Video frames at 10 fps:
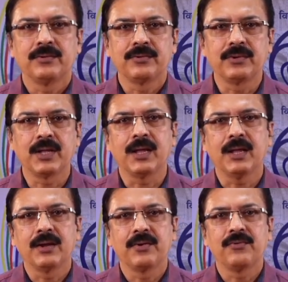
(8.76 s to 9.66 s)
Today
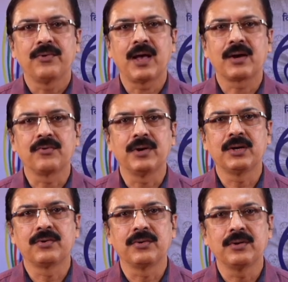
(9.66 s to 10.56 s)
we are
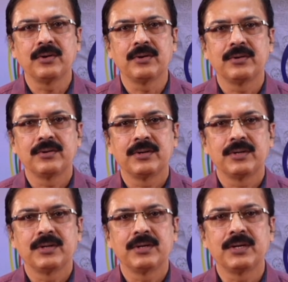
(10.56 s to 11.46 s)
going to
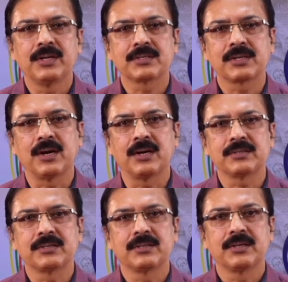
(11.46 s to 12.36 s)

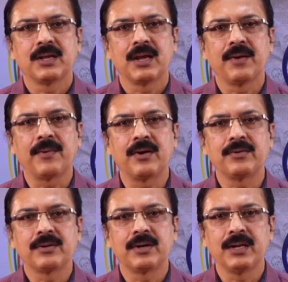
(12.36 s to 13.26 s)
discuss
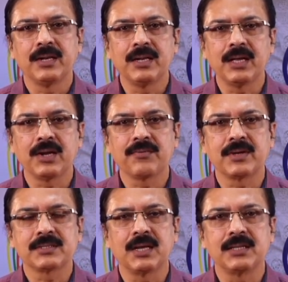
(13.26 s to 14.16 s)
about linear
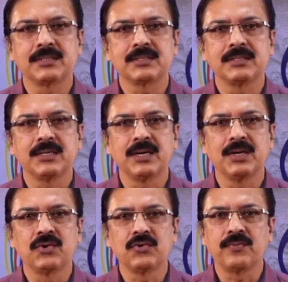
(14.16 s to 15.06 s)
equations
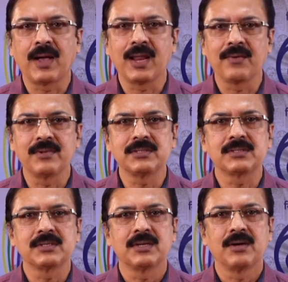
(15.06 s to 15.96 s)
in two
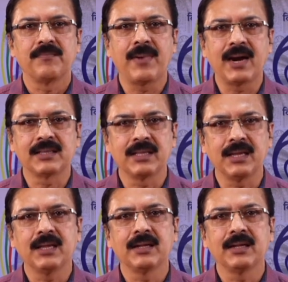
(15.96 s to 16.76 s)
variables, part 3,